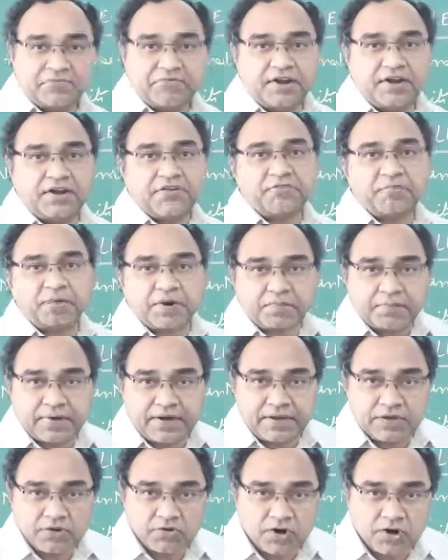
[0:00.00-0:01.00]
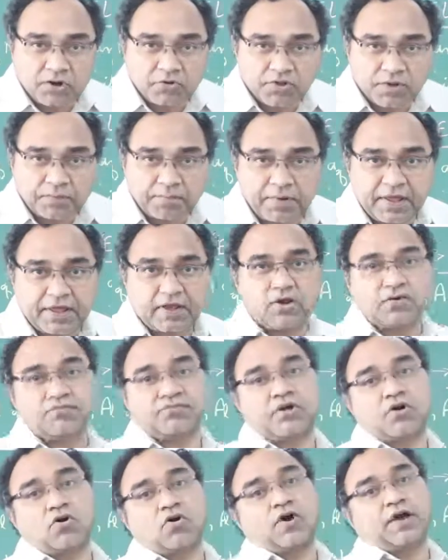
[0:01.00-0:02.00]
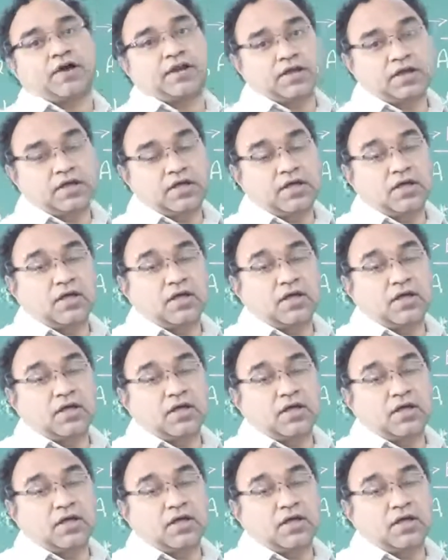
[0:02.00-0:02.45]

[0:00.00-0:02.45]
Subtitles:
field is perpendicular to the plane of the coil.